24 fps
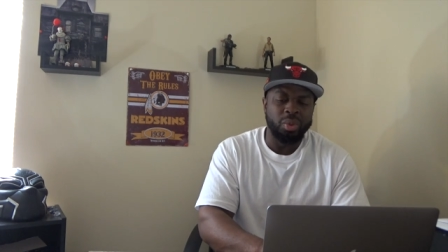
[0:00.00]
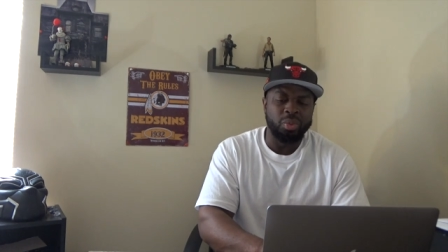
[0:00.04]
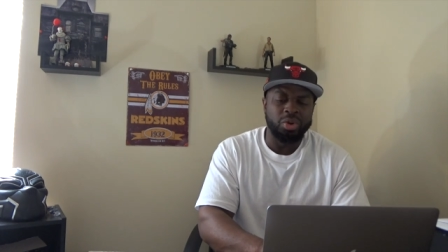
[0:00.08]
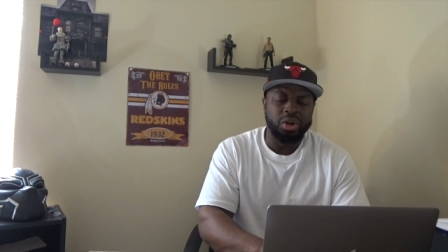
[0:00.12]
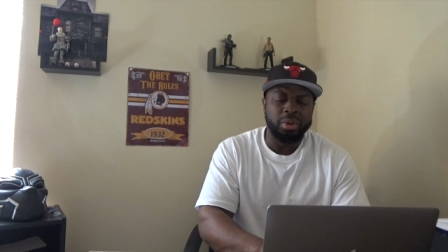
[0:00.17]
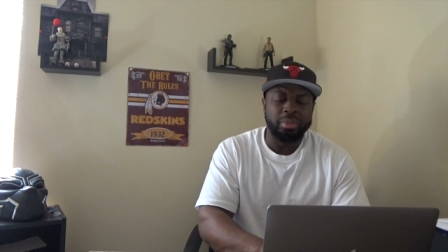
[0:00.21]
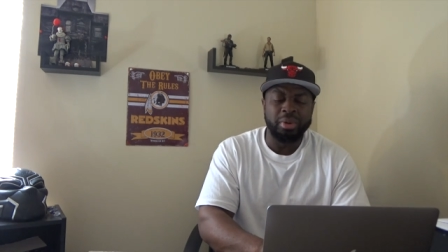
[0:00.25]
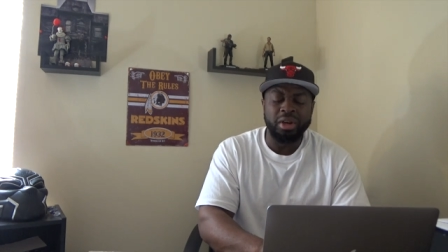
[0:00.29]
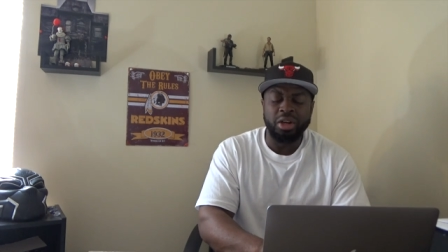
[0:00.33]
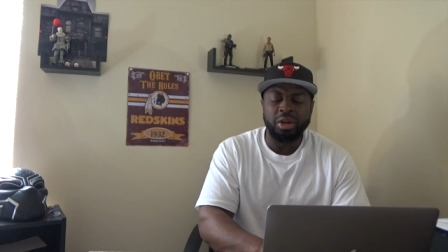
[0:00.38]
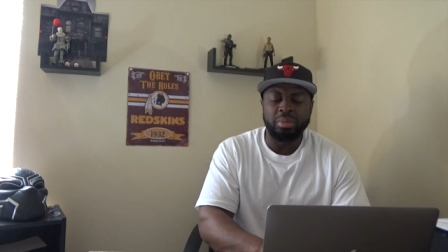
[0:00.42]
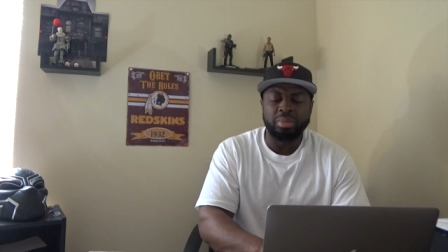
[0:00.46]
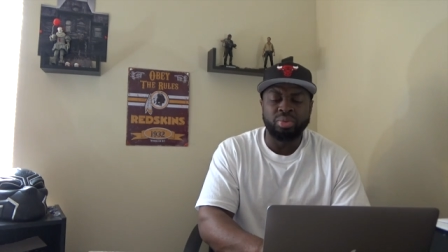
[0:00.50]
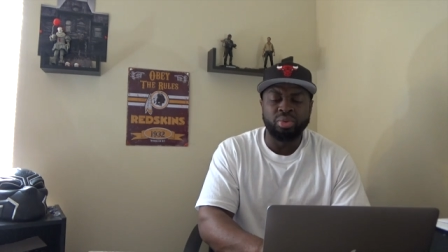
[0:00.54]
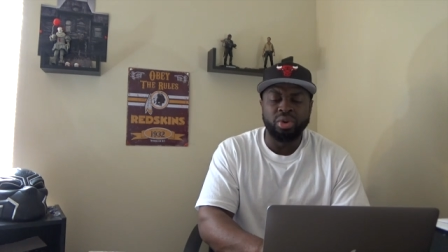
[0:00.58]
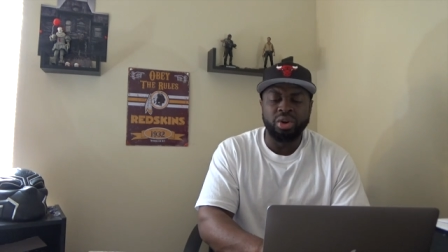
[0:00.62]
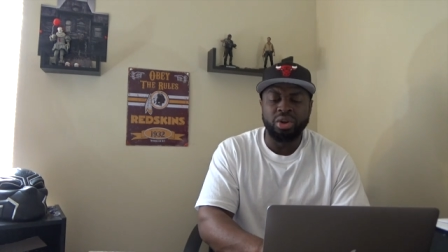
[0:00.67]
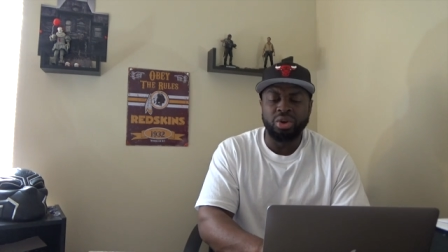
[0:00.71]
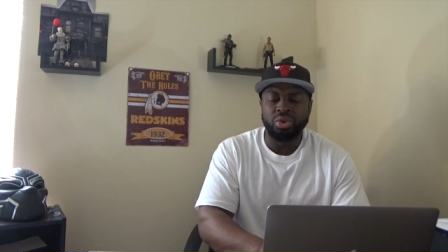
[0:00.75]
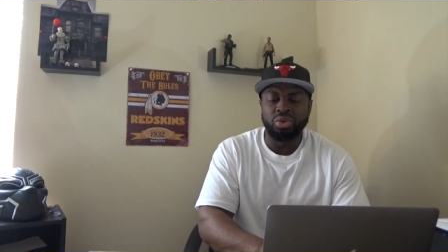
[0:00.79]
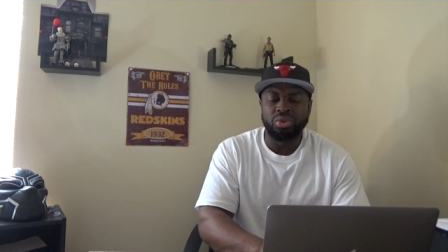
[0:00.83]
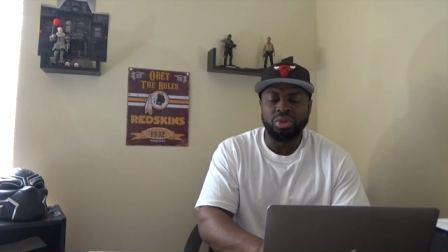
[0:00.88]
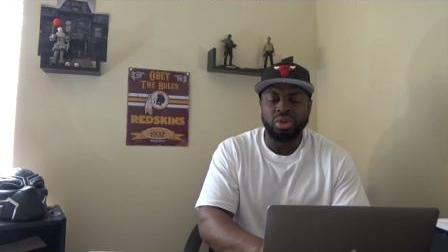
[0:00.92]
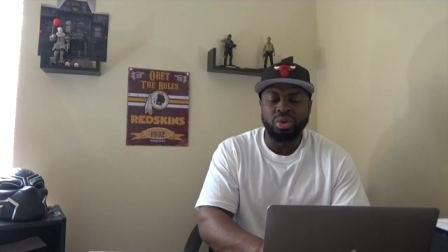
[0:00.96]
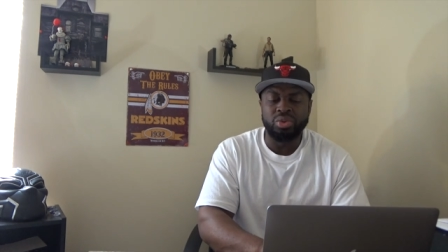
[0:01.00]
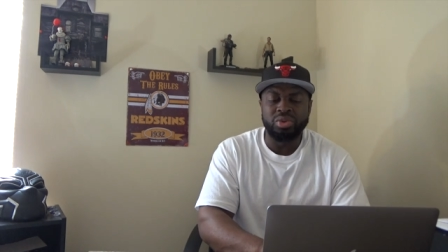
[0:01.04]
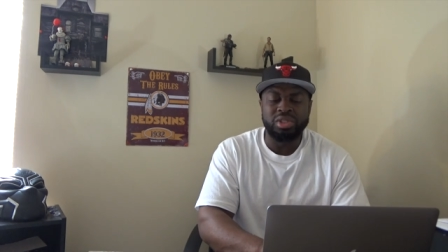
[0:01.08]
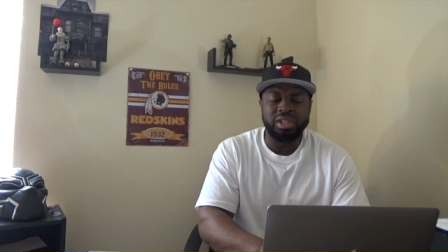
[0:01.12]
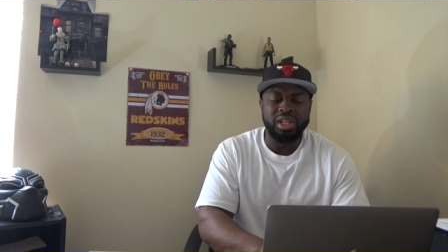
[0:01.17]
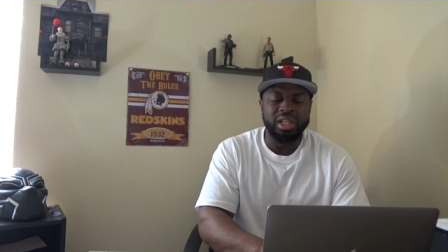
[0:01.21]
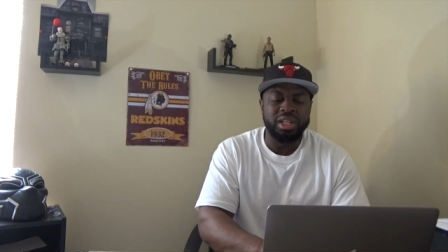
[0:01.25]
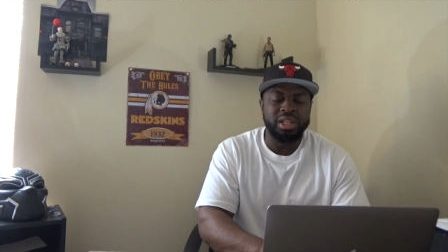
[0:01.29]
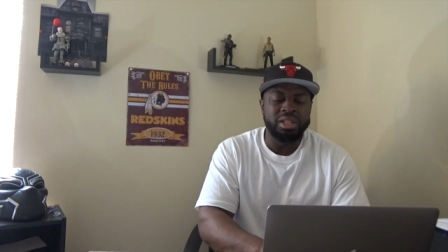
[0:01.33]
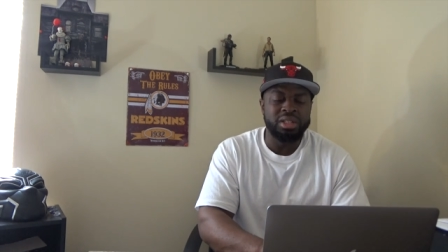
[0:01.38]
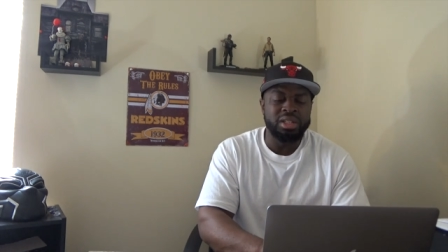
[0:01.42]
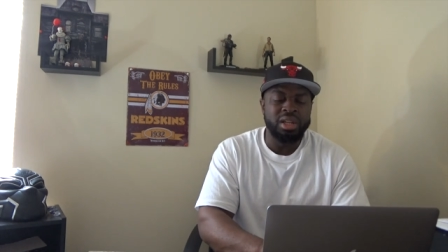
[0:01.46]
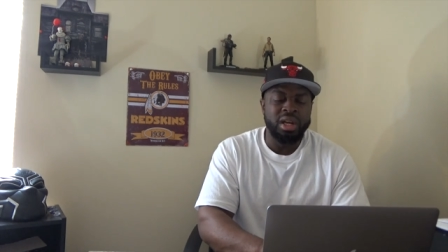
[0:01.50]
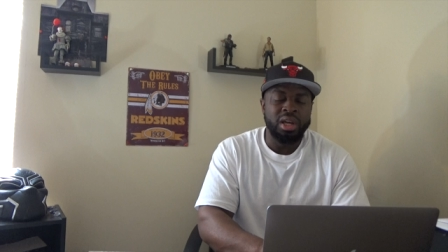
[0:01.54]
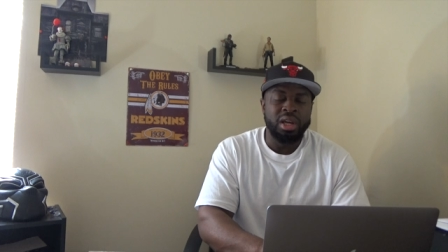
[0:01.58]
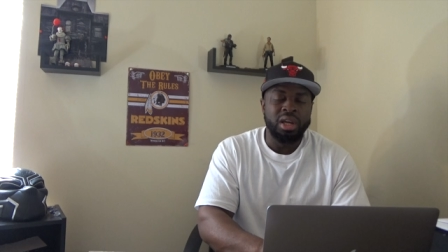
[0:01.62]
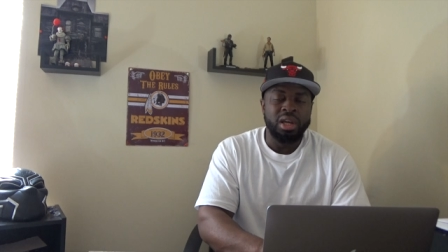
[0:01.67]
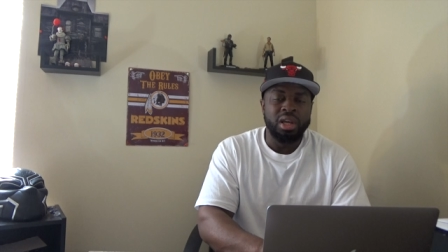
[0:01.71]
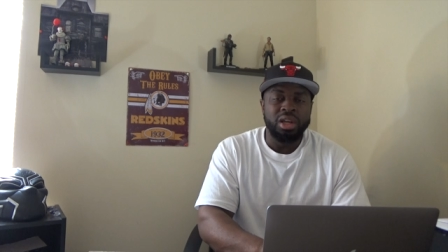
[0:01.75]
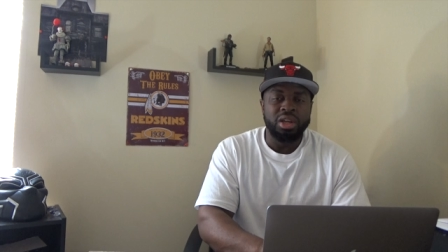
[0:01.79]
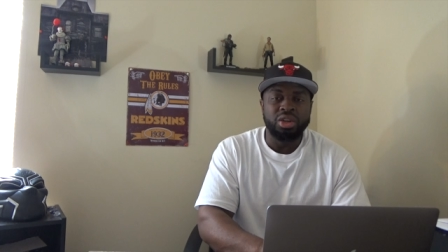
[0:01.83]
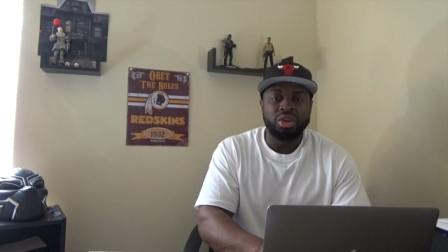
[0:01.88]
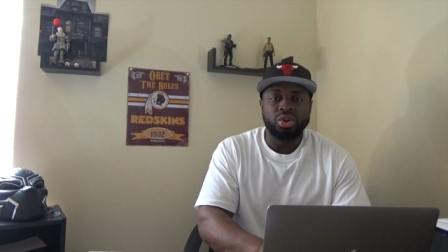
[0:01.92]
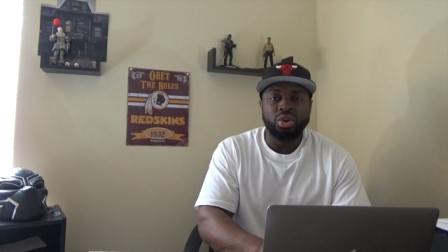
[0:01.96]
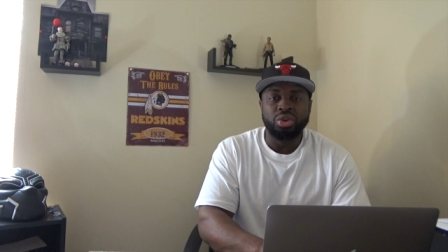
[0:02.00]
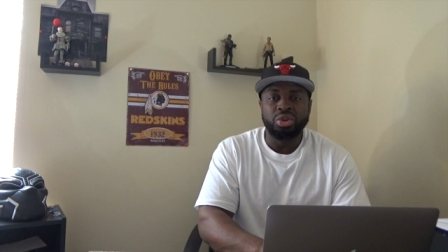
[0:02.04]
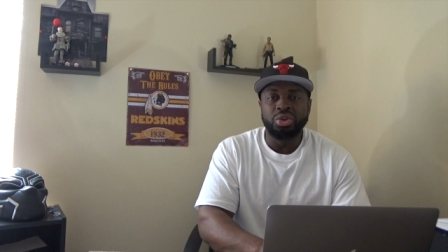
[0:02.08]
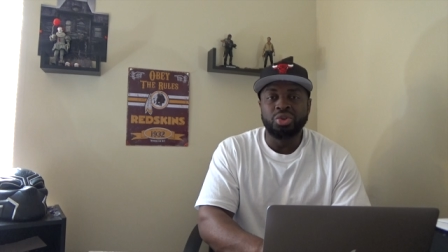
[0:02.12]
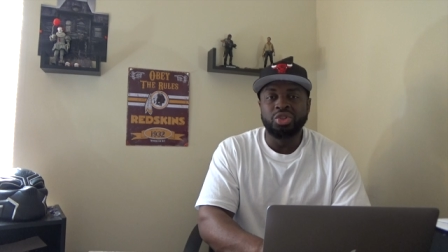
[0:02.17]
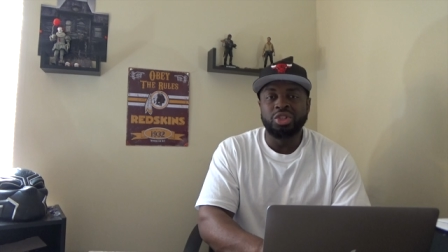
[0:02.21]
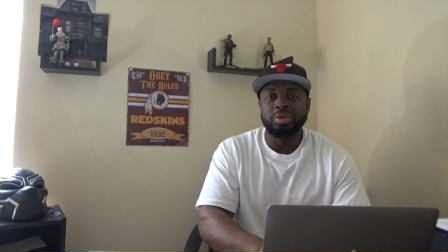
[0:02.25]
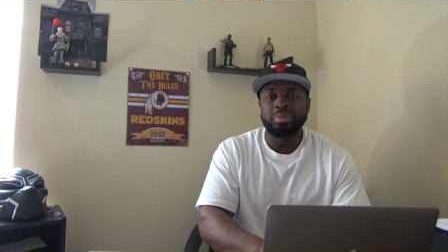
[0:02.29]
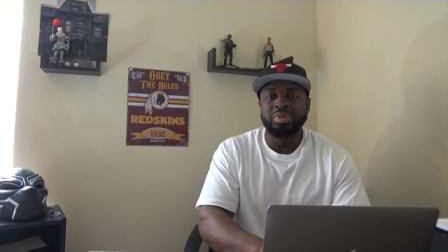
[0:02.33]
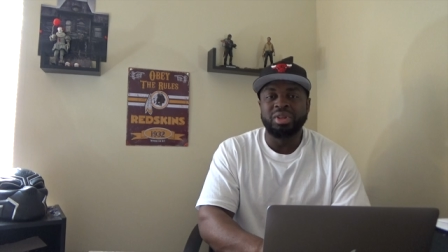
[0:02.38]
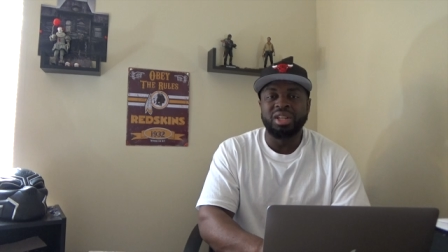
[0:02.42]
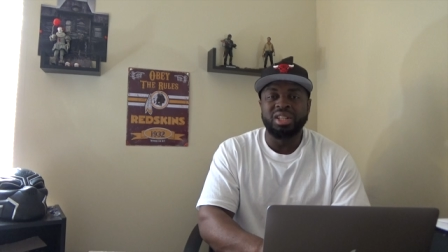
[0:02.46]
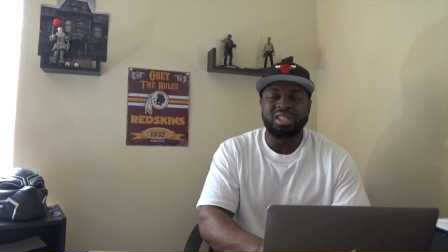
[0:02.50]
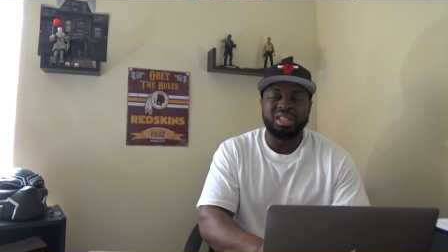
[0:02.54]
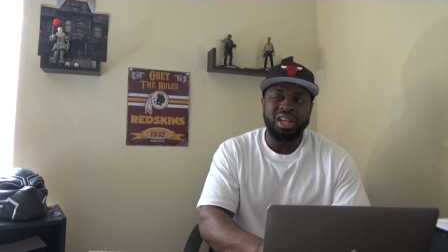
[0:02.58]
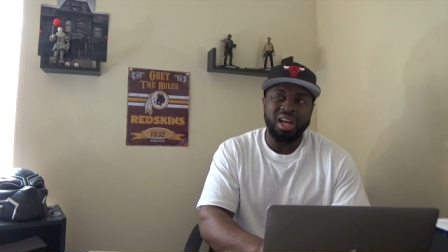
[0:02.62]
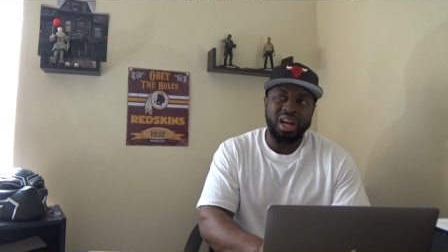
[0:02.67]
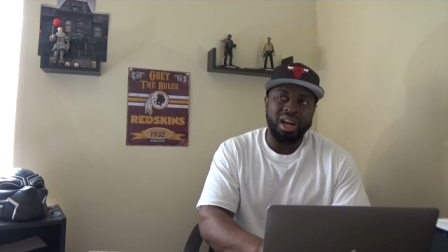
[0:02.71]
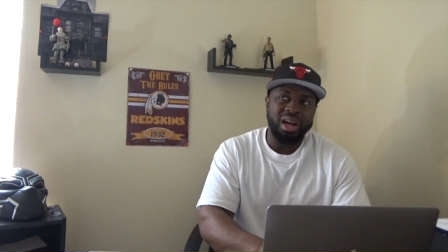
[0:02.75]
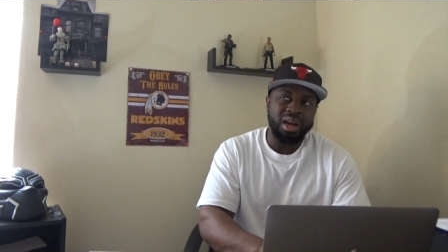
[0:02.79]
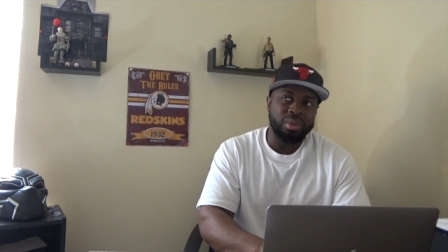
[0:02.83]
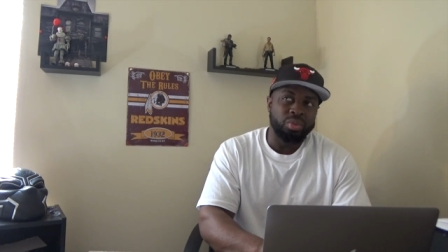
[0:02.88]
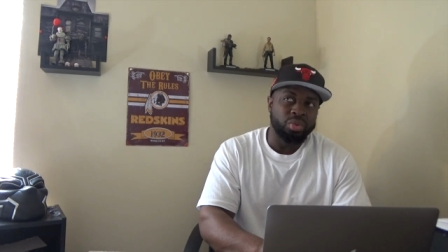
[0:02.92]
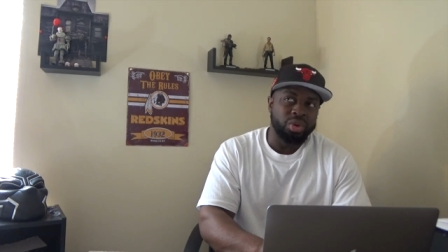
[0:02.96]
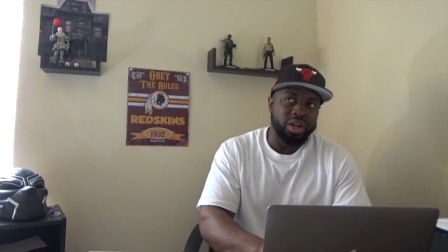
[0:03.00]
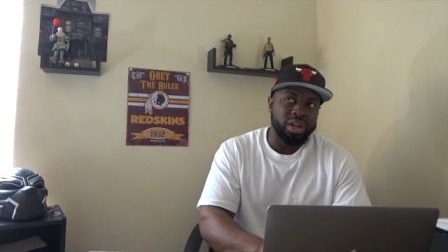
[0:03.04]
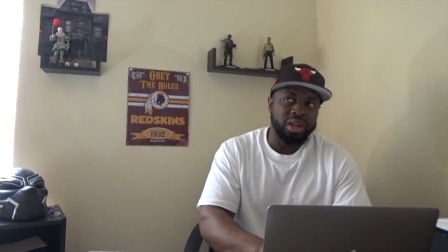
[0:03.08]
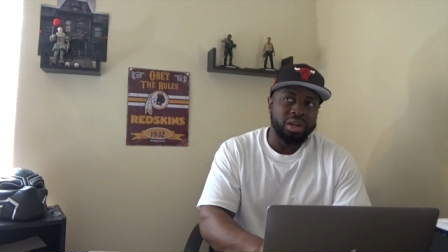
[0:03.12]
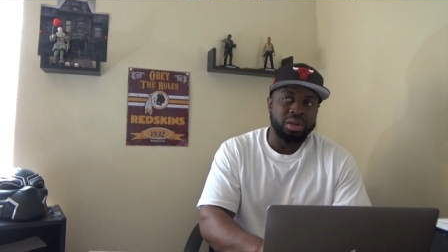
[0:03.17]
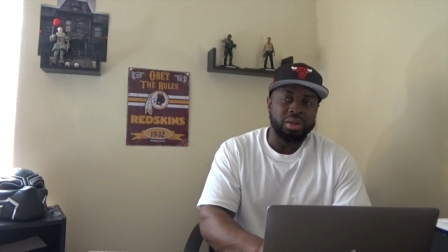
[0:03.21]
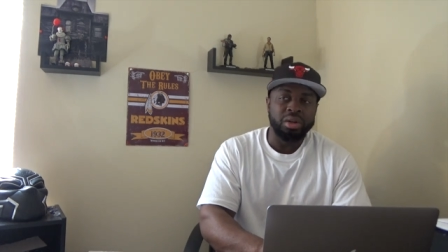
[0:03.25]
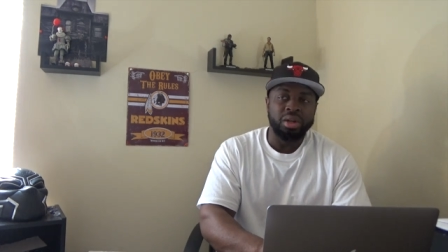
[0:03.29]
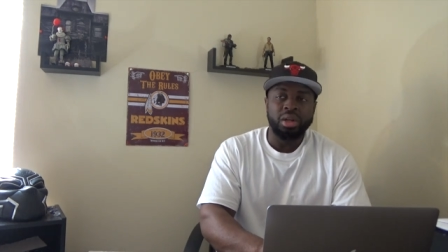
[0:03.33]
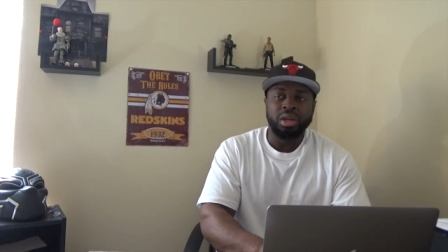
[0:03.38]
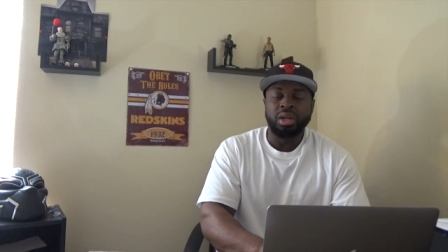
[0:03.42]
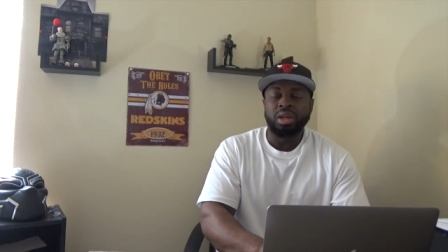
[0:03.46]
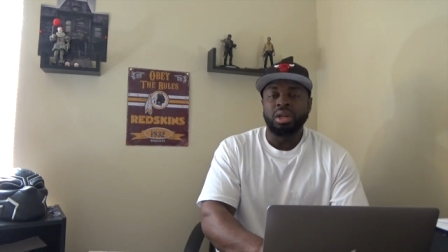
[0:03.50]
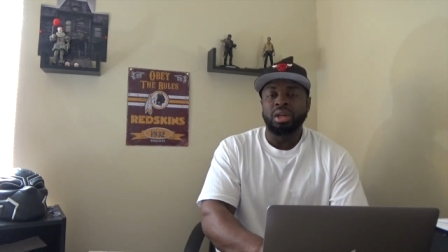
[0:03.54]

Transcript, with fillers: I want to make a point on those leaks you know, it used to be a time where